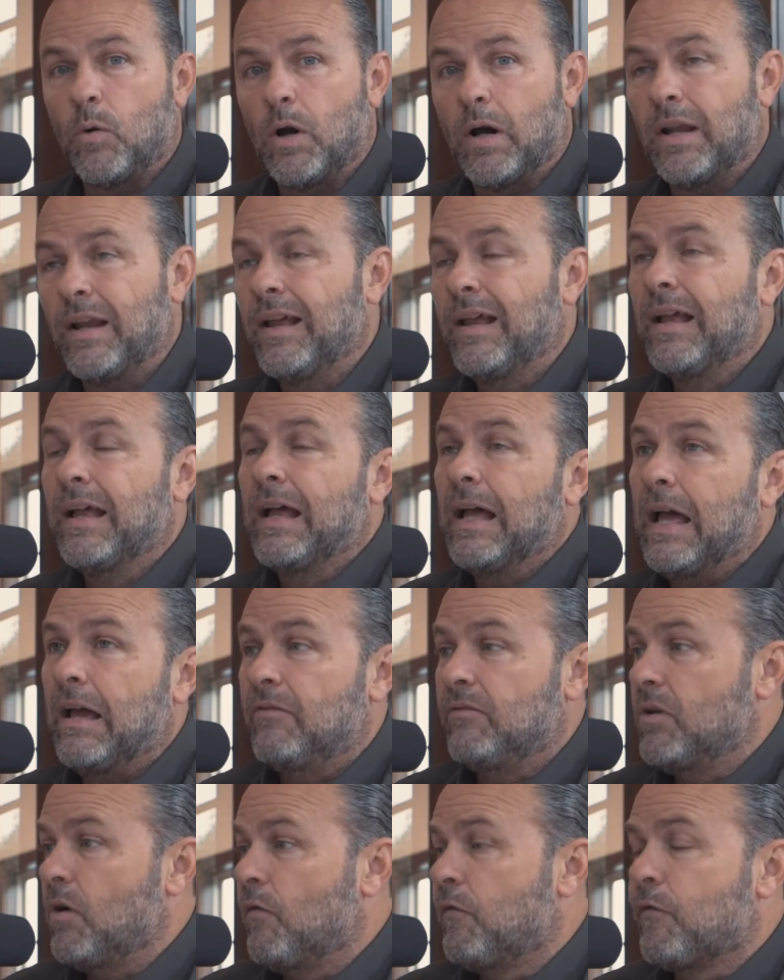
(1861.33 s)
what? I
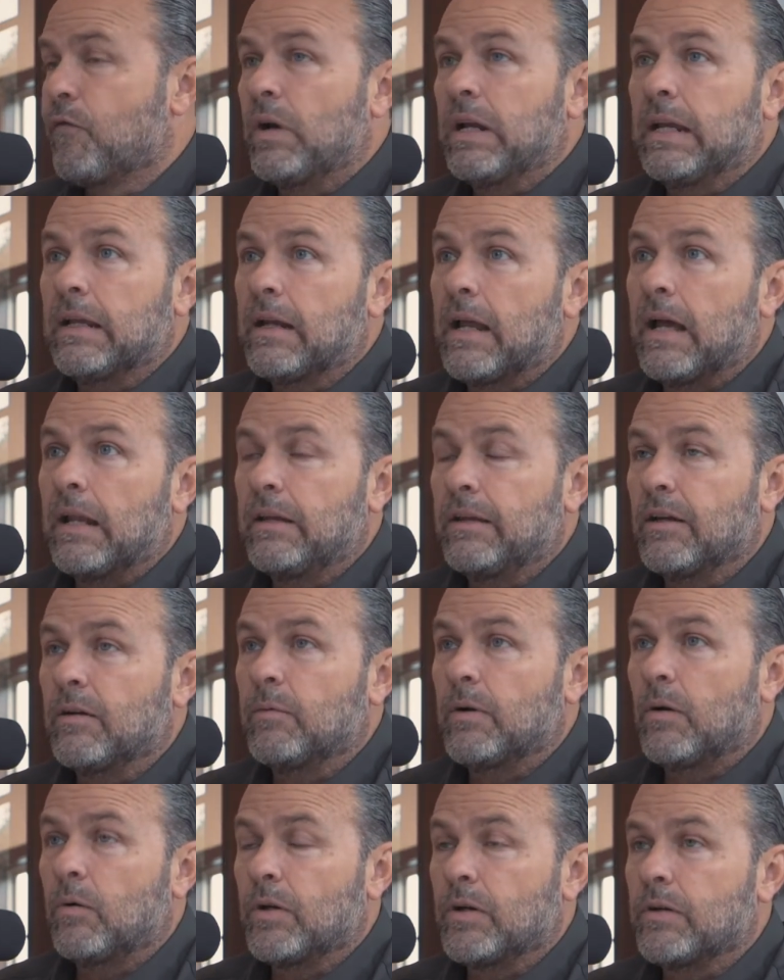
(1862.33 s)
have no freaking idea
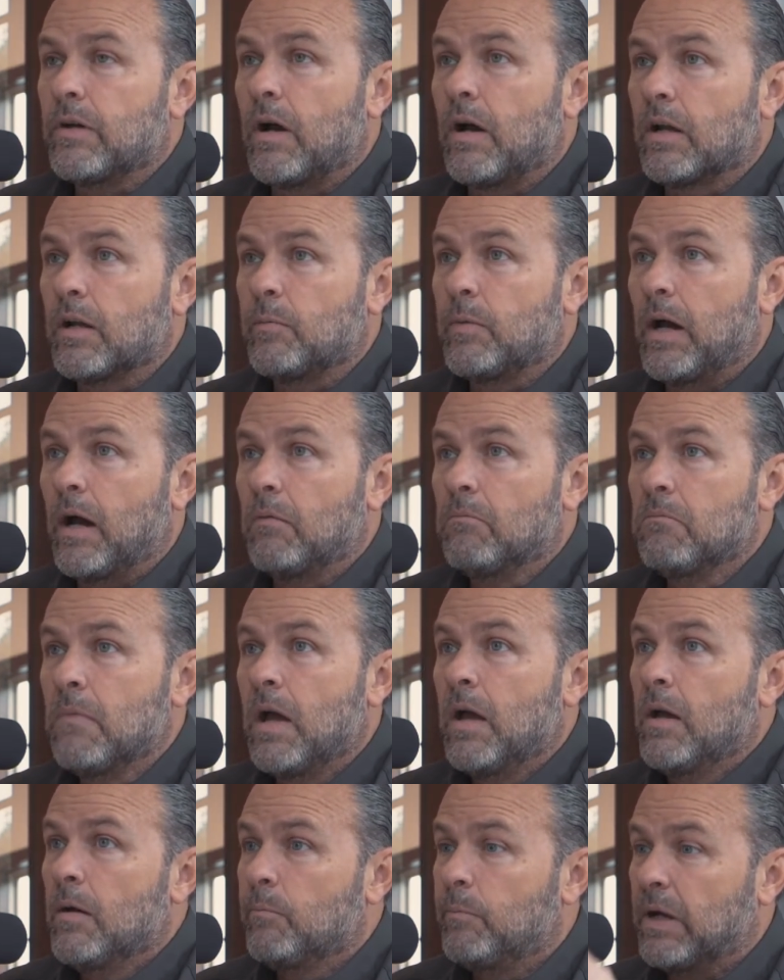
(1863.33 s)
about what you're talking about.
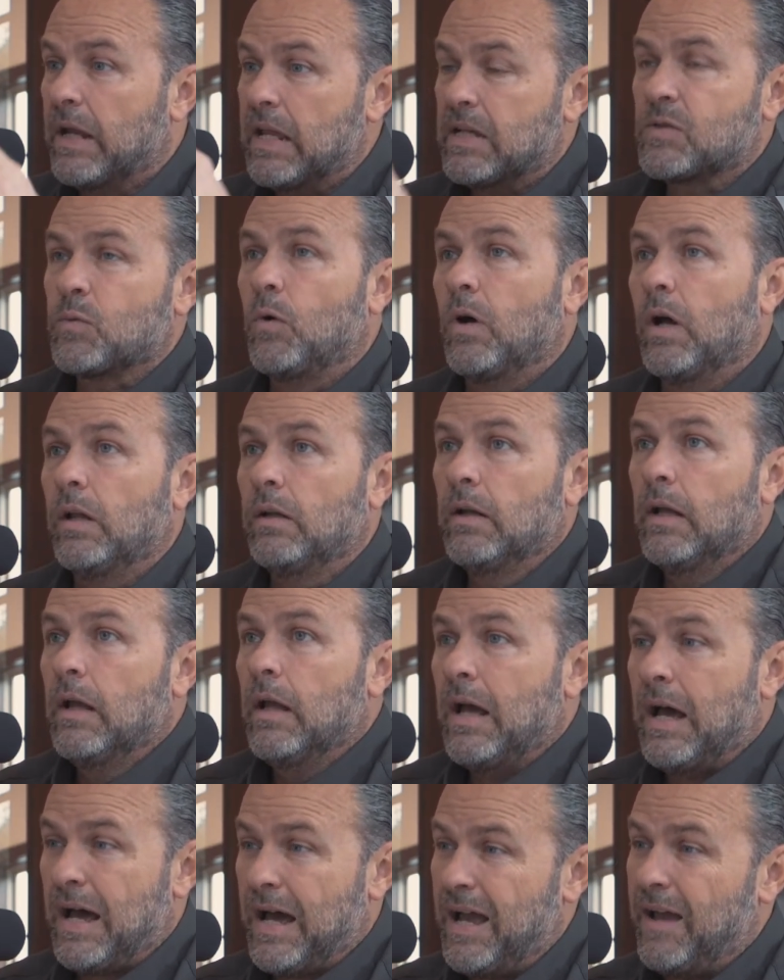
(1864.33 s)
But guess what?
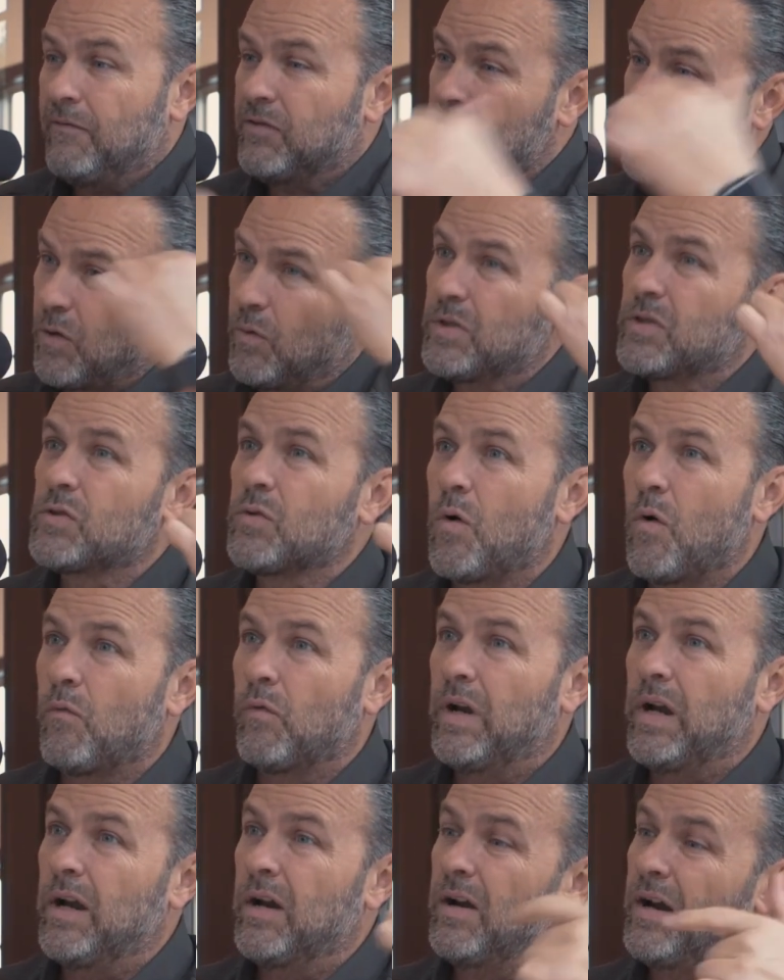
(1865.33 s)
I have so-and-so over
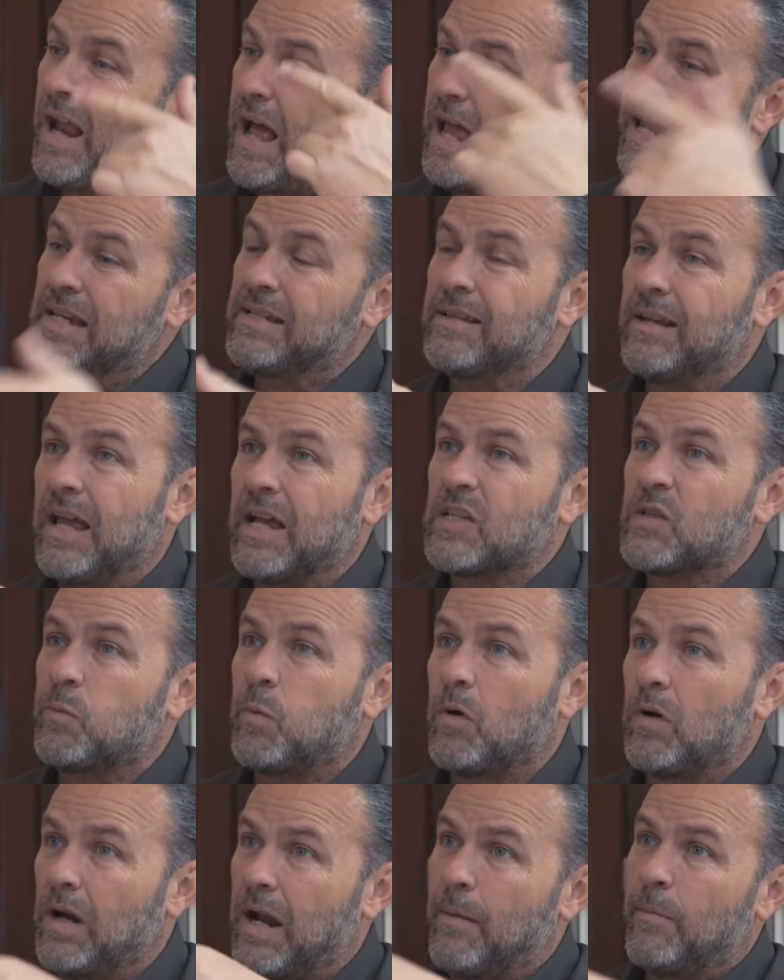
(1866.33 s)
here, and he's an
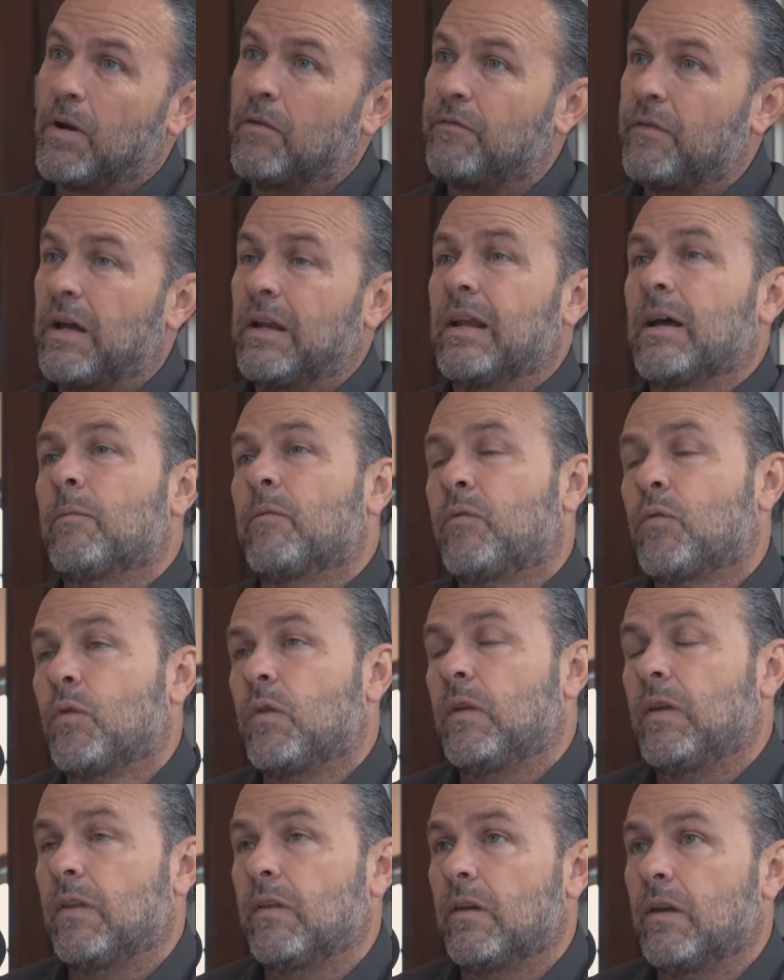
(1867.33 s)
expert, and I'm going to find out before
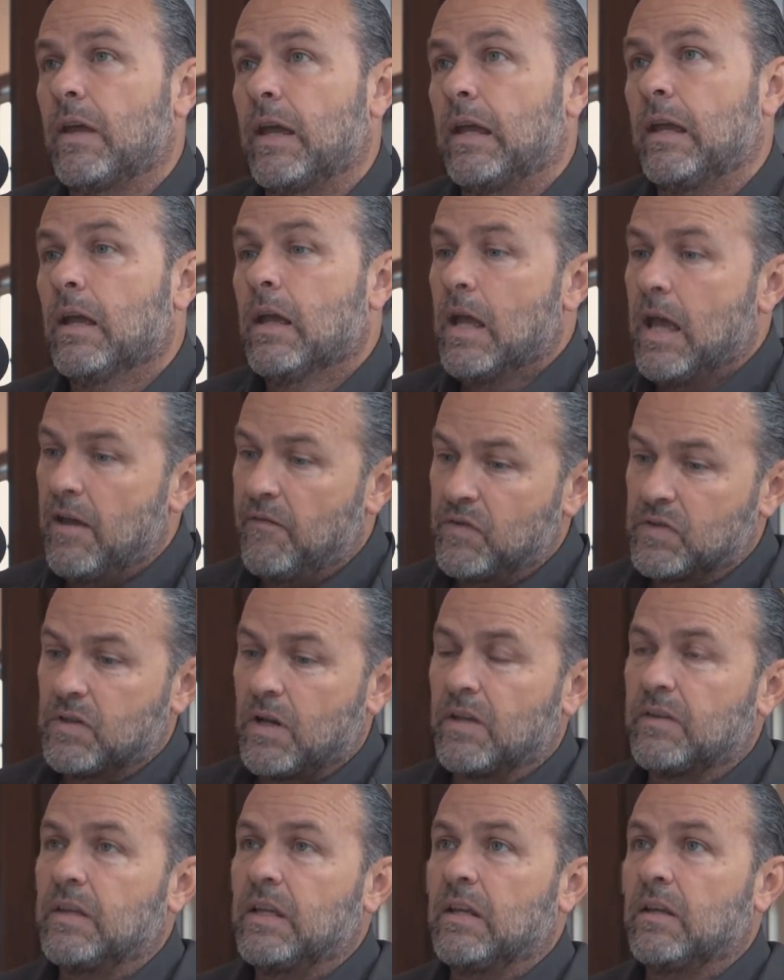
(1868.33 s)
the end of the day. If it's
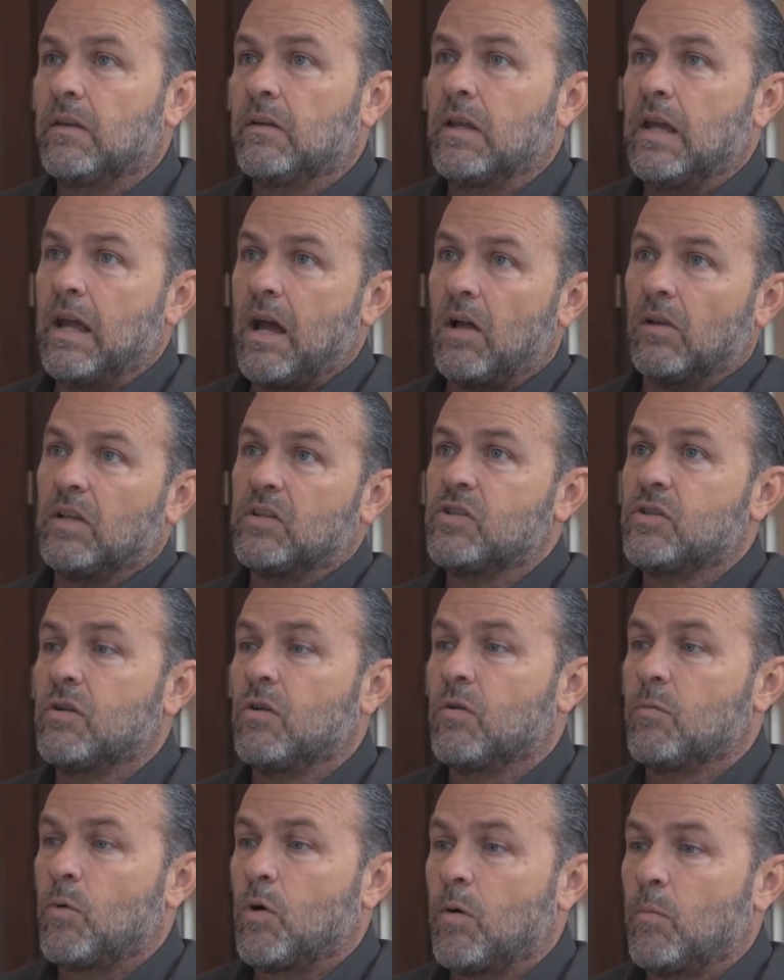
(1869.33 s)
not the end of the day, I'll let you know
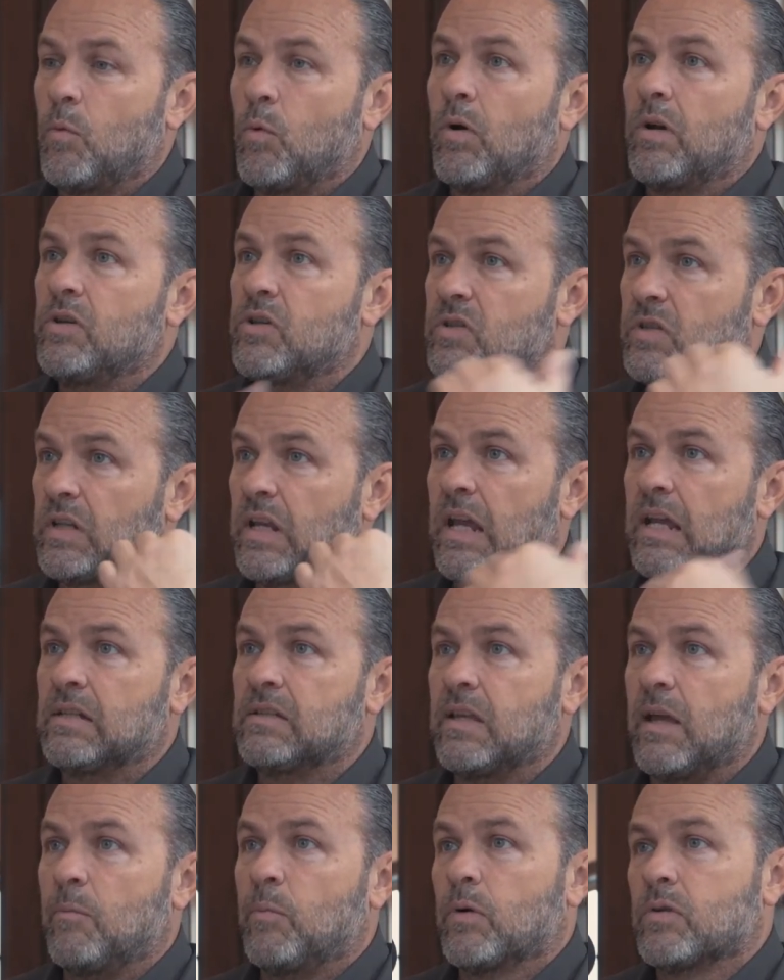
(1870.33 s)
tomorrow morning just in case
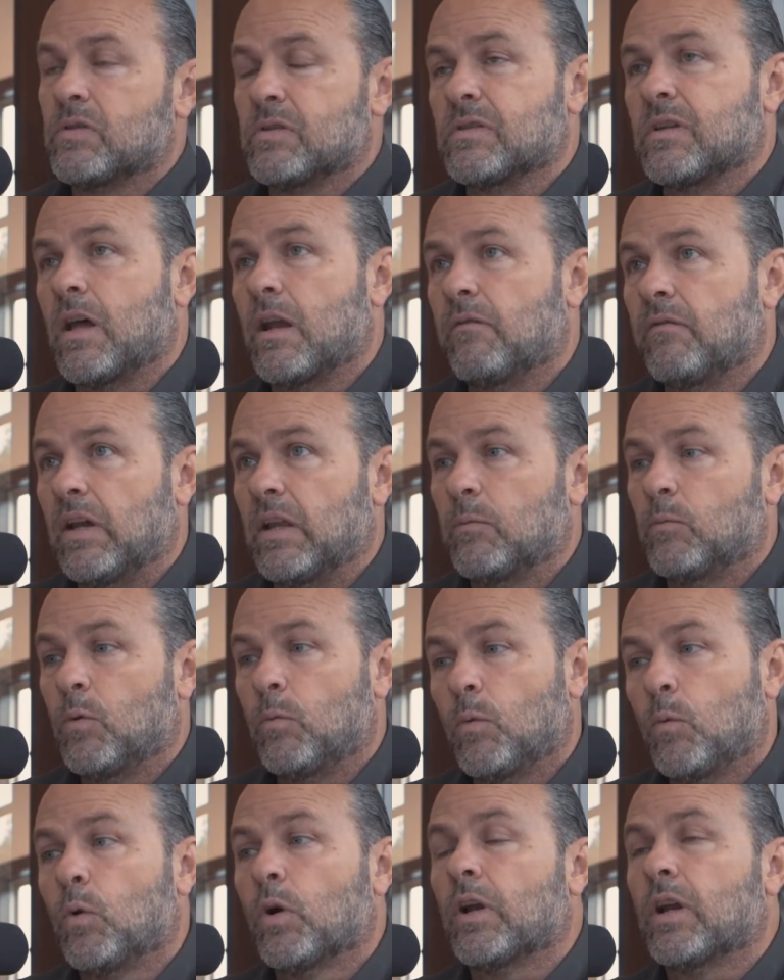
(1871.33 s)
that person's not available.
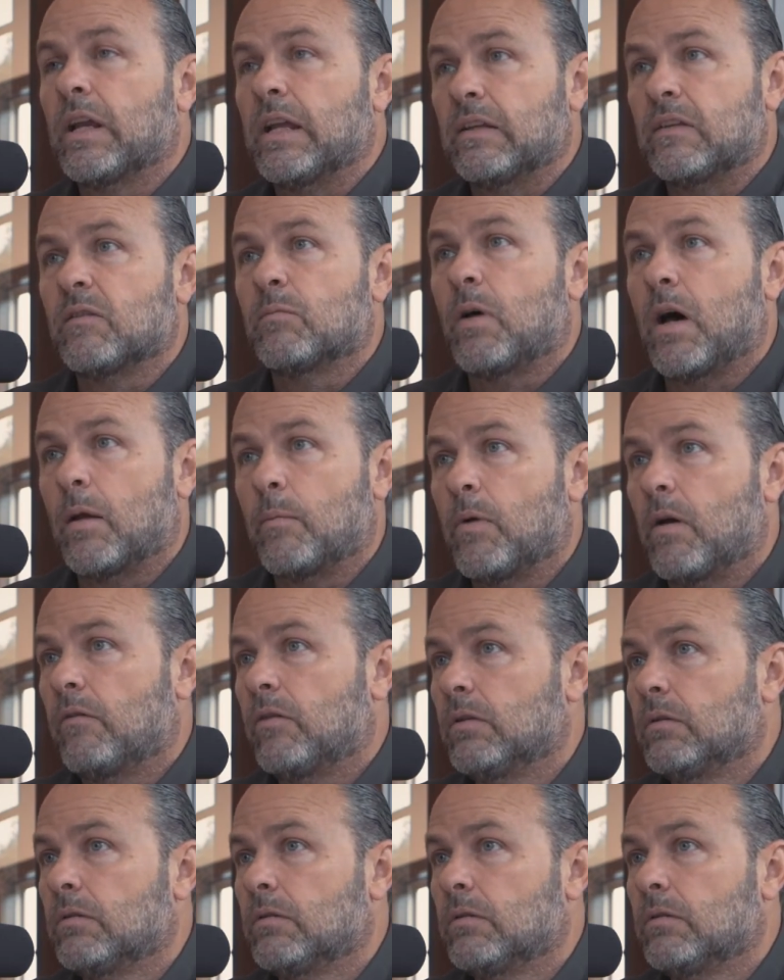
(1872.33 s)
But we're going to get to the bottom of it.